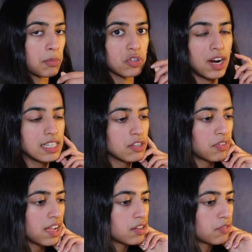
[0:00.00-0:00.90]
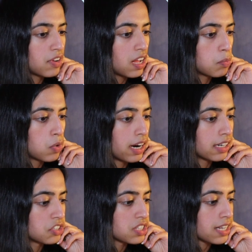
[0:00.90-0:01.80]
I'm trying to find a firm where I
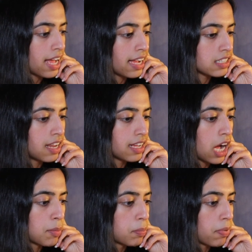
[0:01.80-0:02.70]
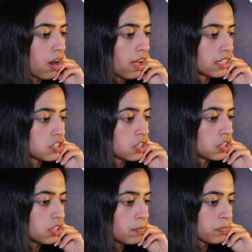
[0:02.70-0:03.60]
can just act like I'm applying
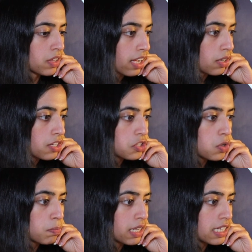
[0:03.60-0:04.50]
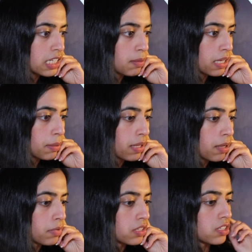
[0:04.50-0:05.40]
to. Okay, let's do BDB
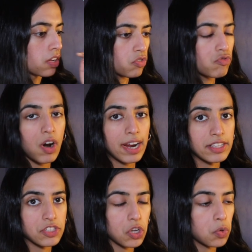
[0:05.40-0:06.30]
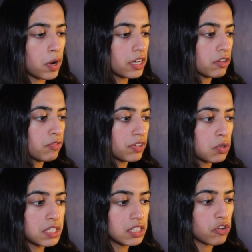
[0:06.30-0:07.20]
Pitmans. Right, so when you
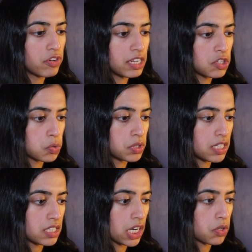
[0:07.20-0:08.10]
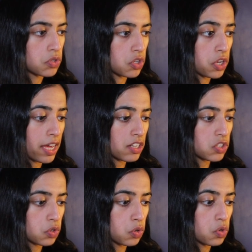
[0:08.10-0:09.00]
filled in your initial details, you
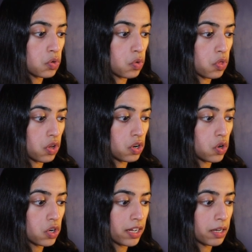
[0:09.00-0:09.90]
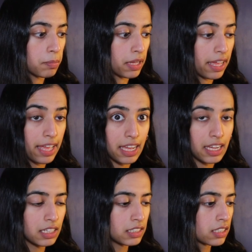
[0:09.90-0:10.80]
get to the locker bit here.